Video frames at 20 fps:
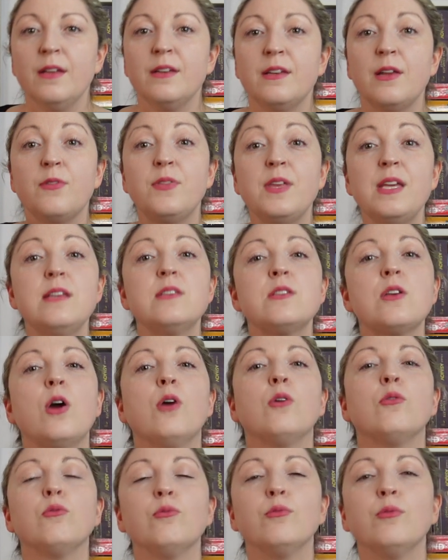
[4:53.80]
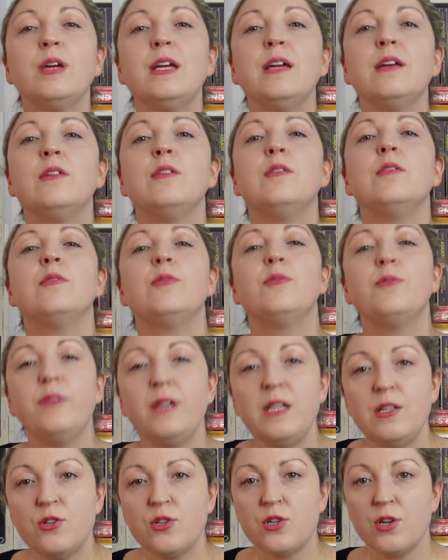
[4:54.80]
Now, these are real
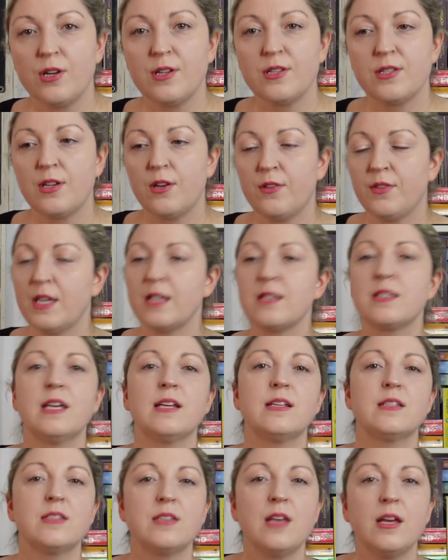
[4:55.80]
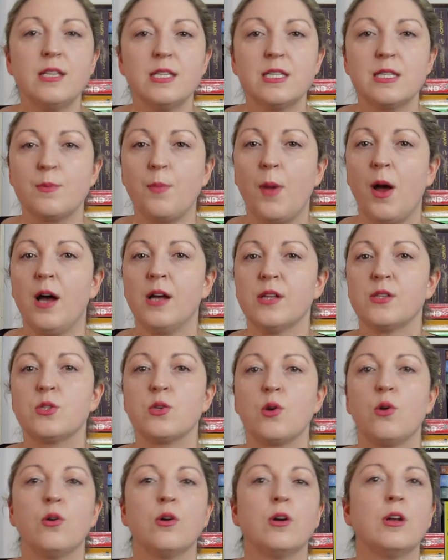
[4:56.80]
features. They're things like sunspots
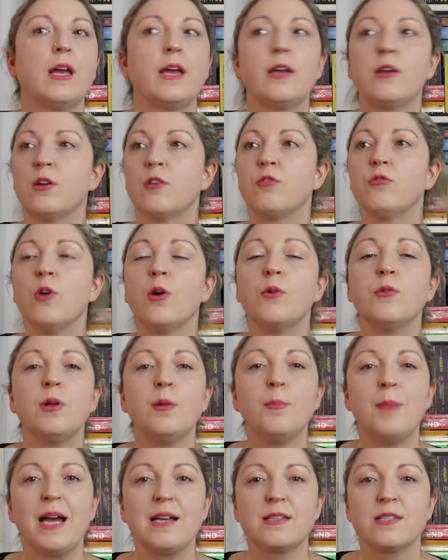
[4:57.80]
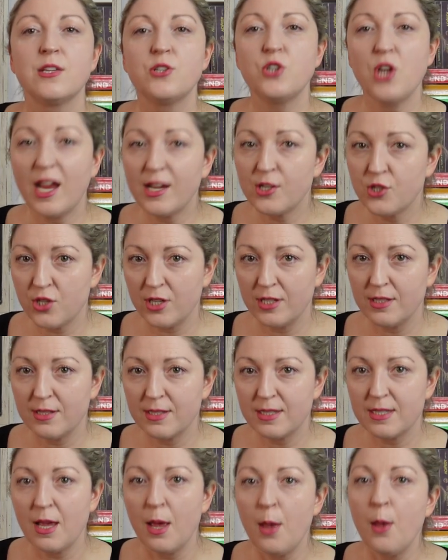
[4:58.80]
or like coronal mass
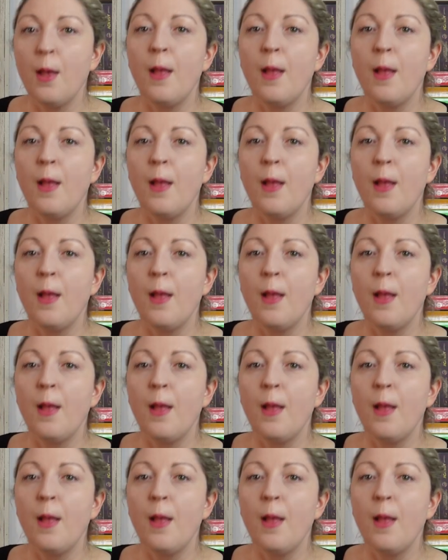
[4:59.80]
ejections.